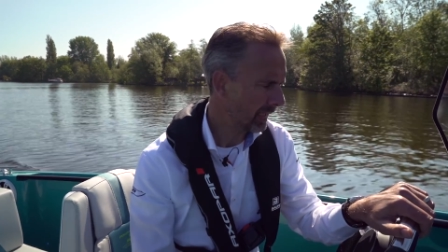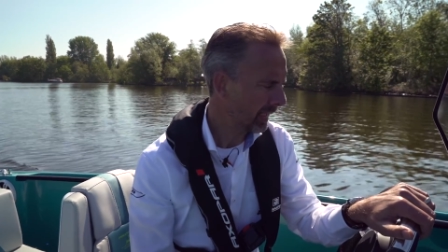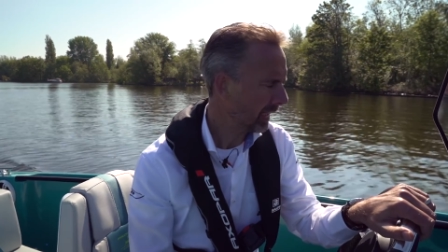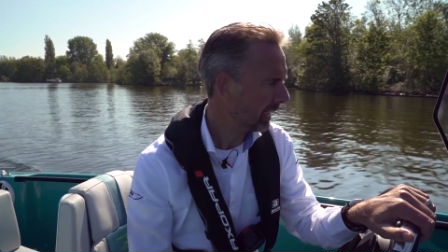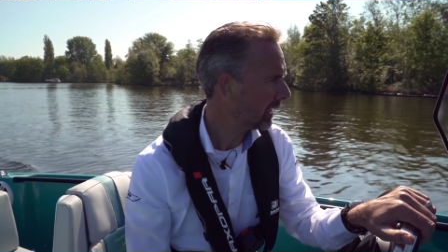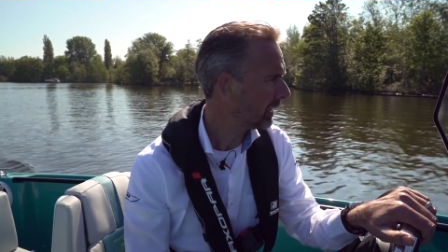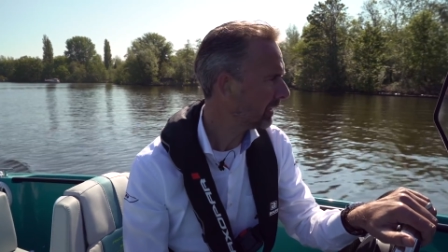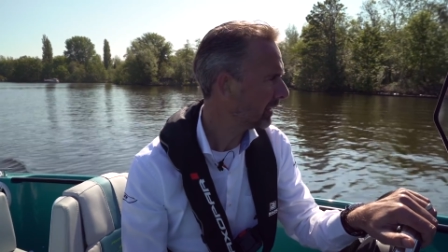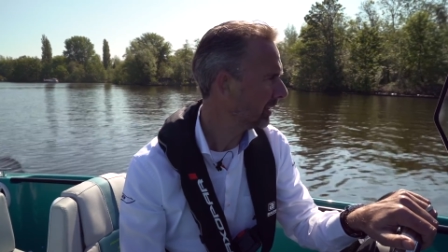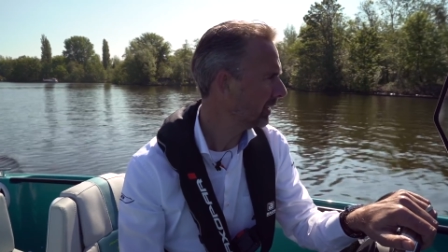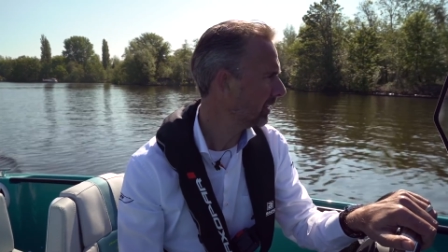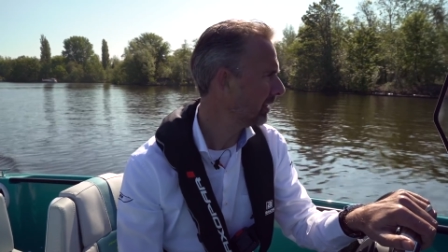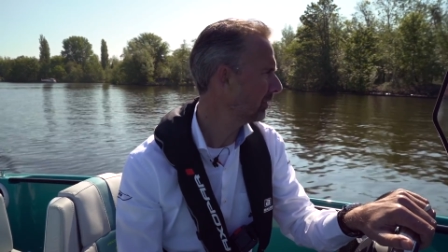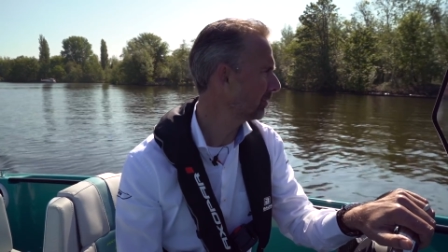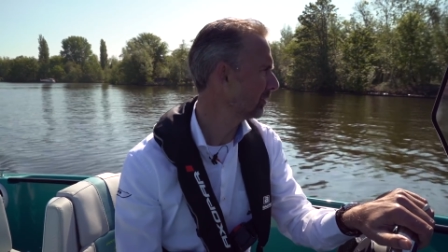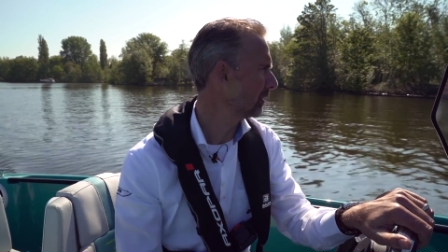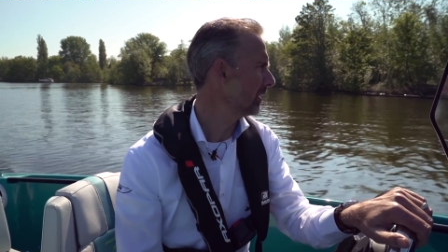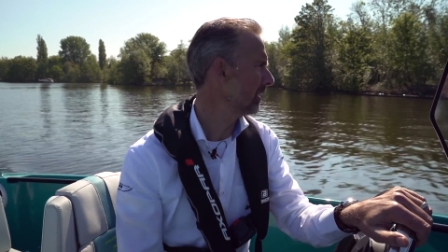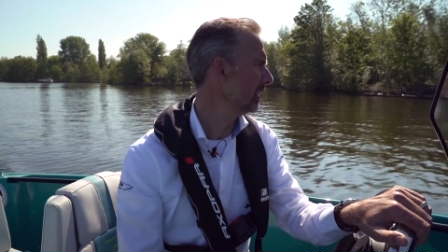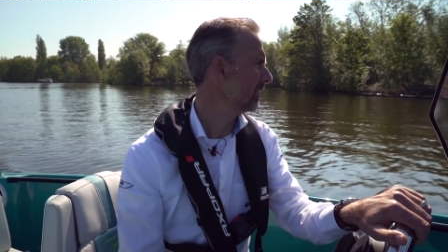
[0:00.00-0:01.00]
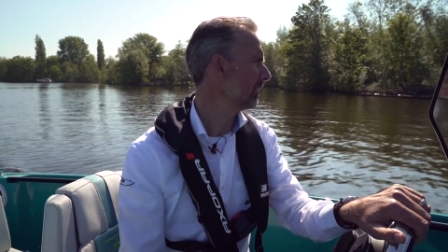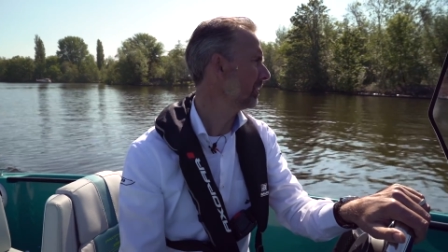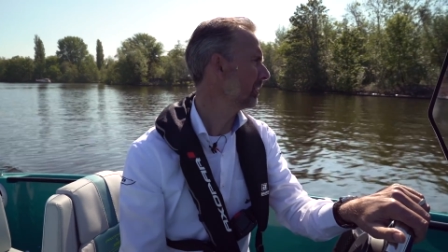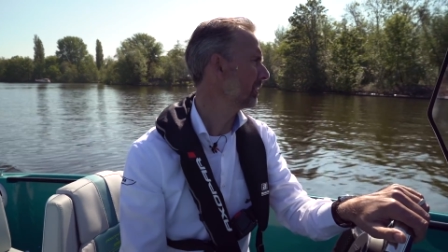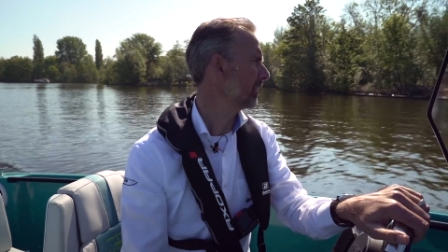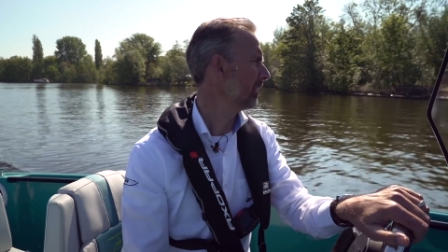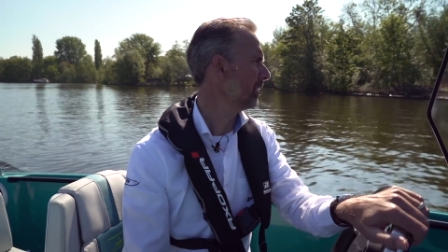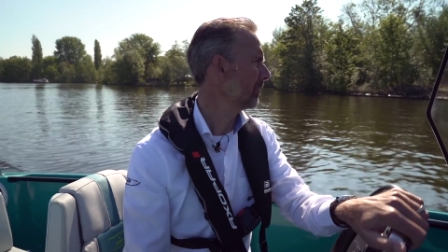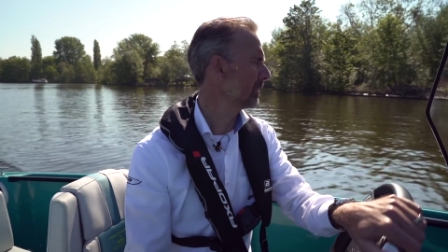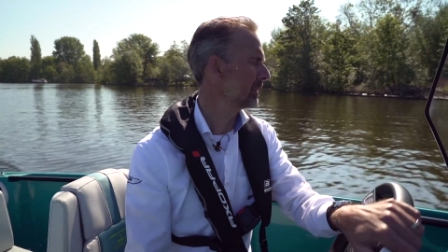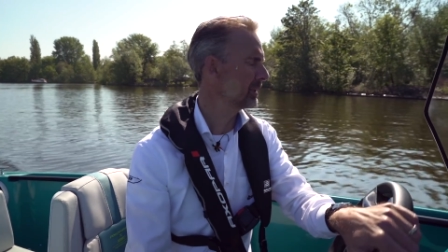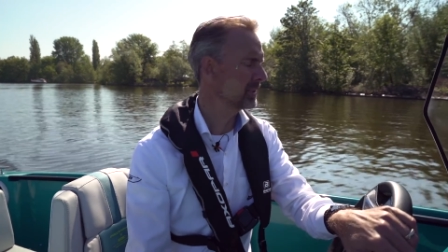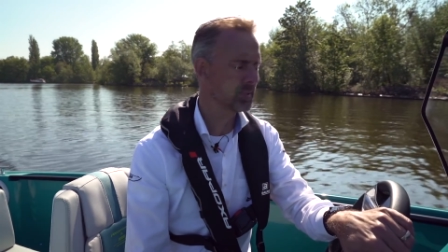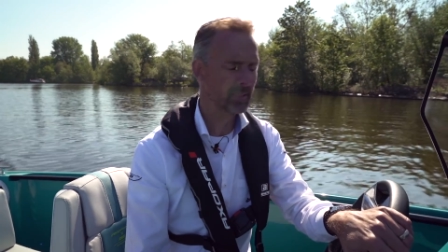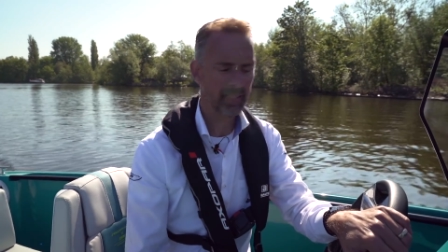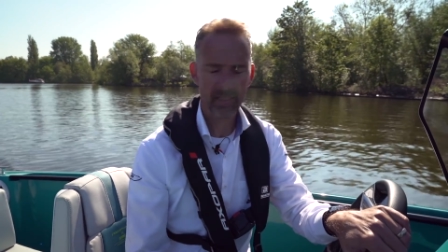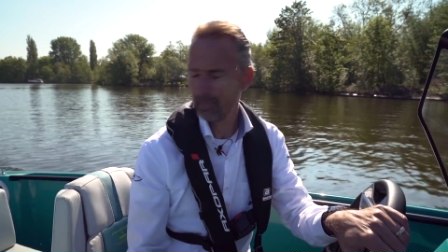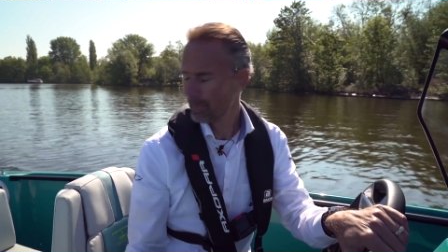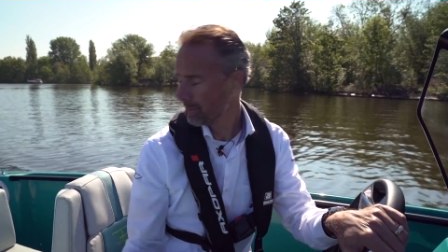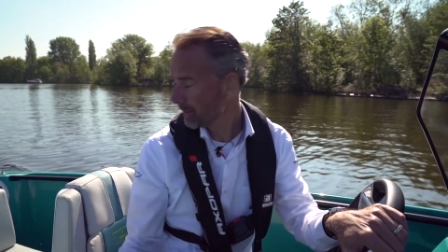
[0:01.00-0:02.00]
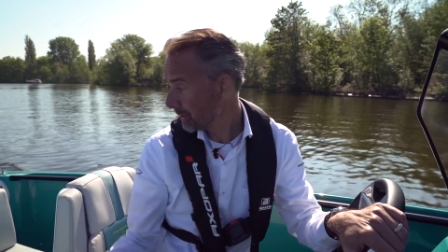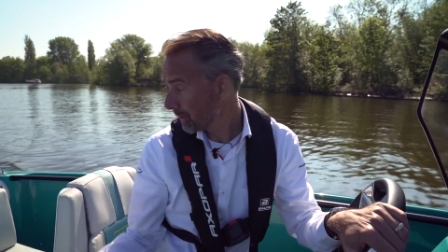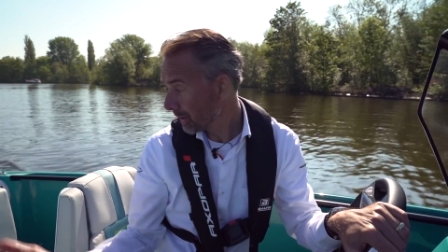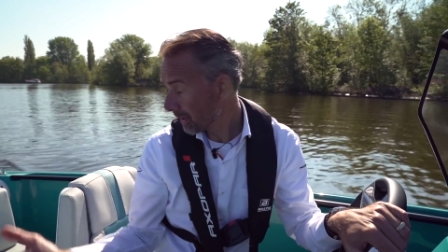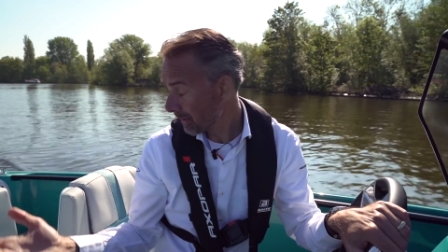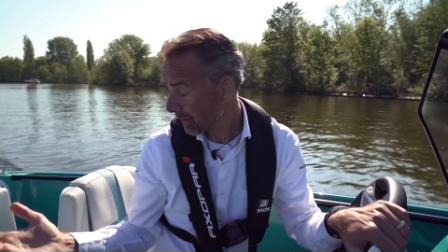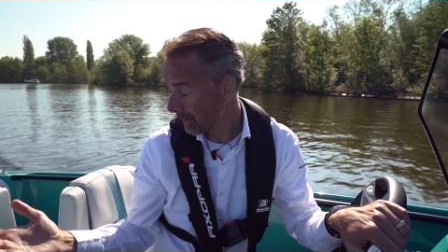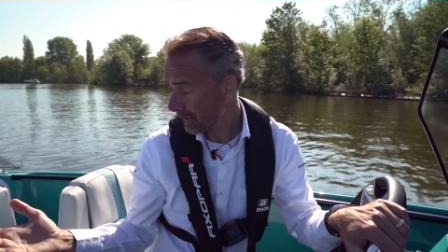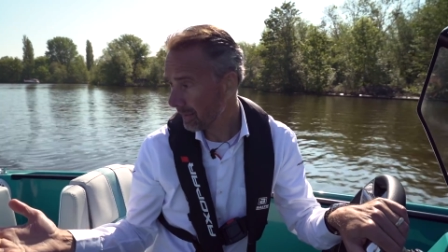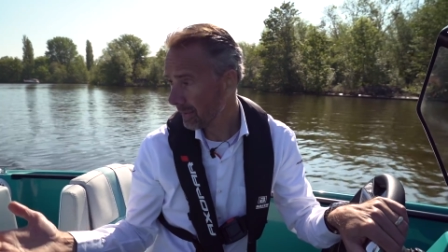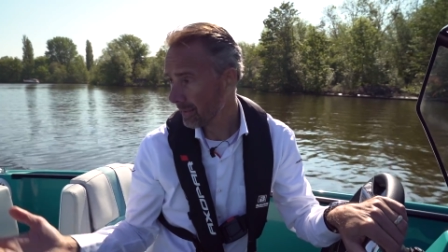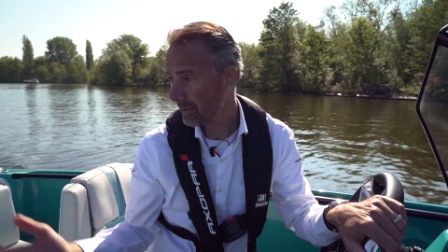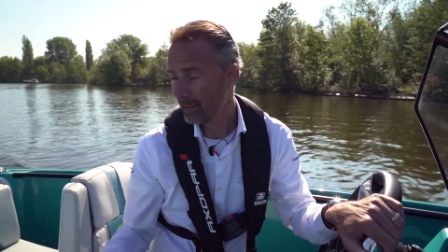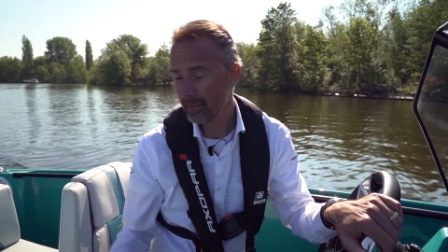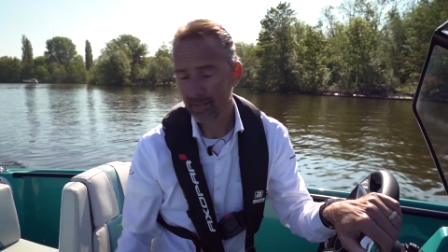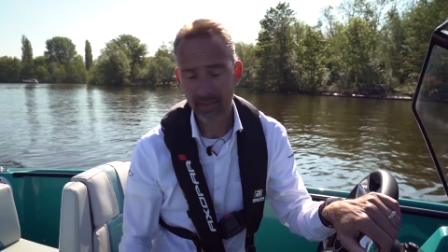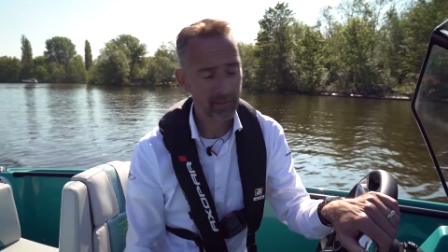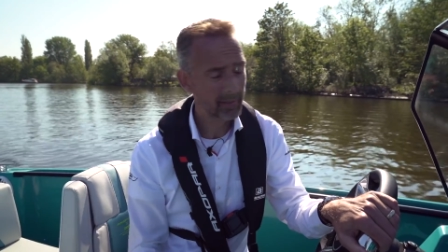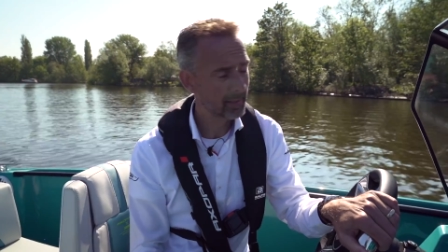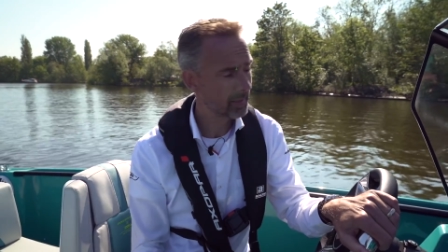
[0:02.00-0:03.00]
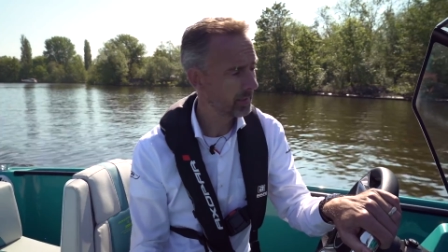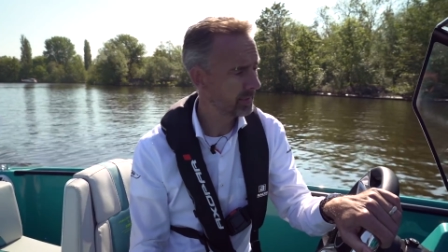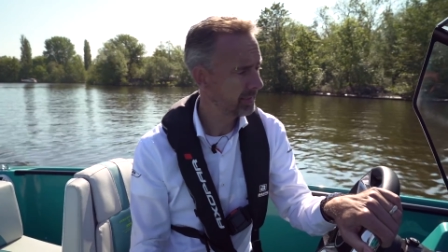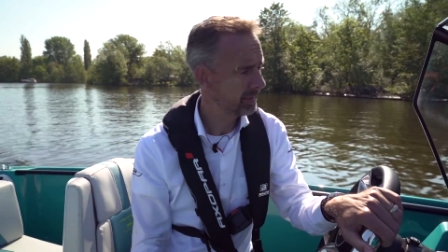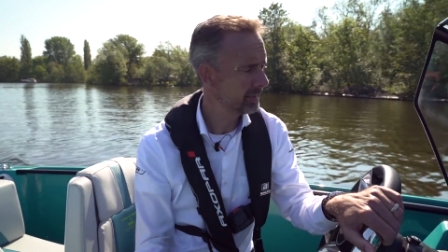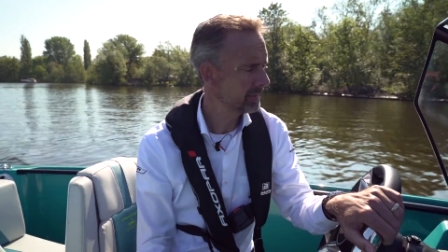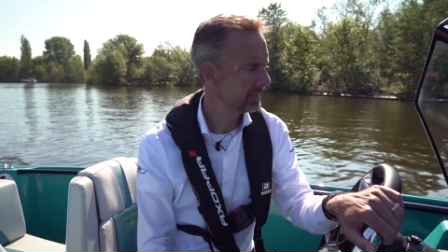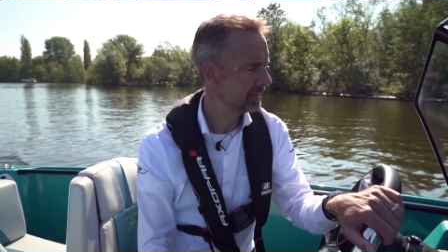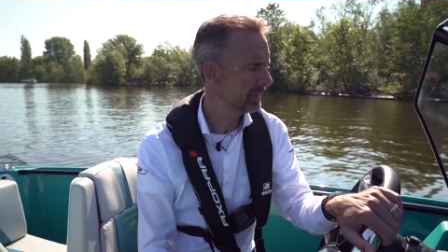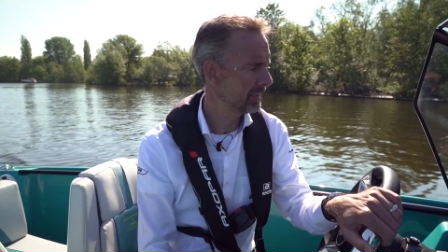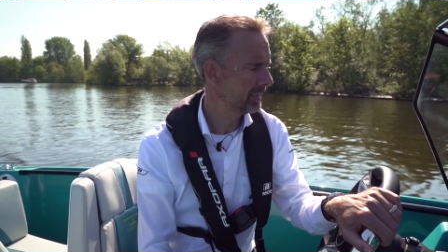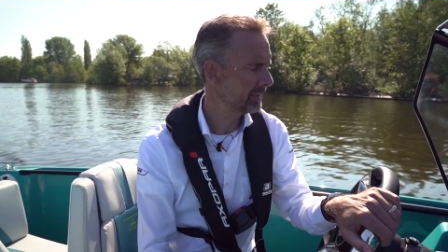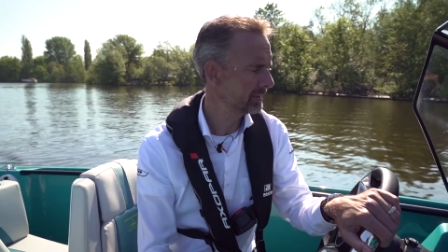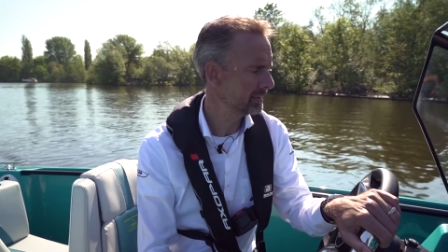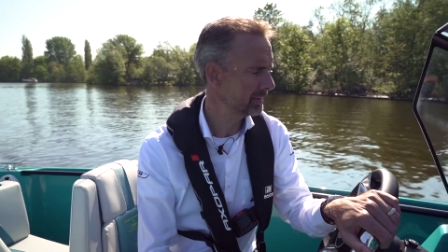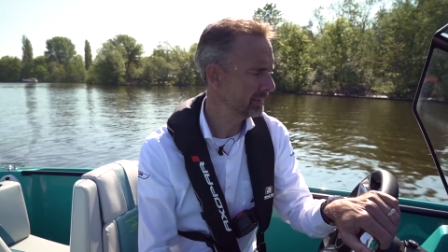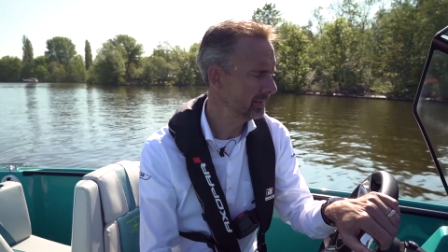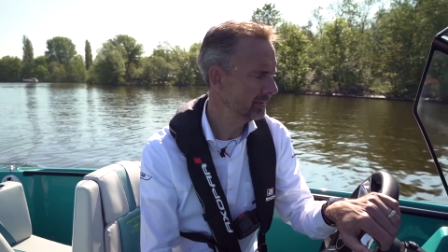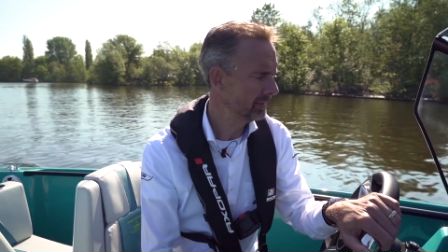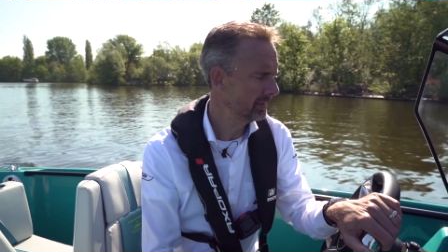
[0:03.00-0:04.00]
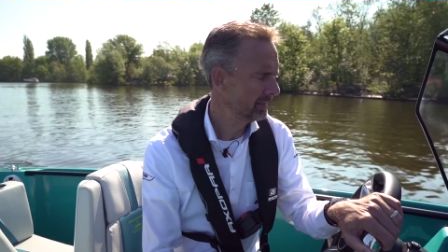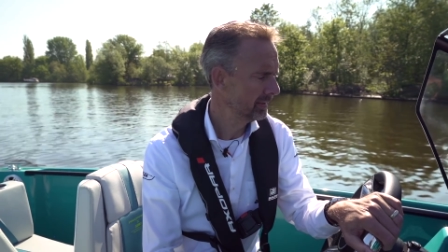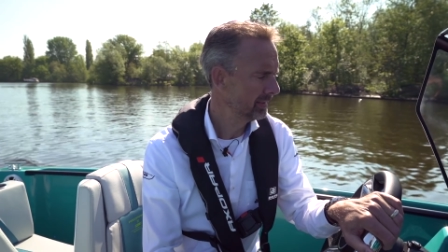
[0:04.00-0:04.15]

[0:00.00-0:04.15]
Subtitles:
8.5 kilometers now, but you hardly hear the engine.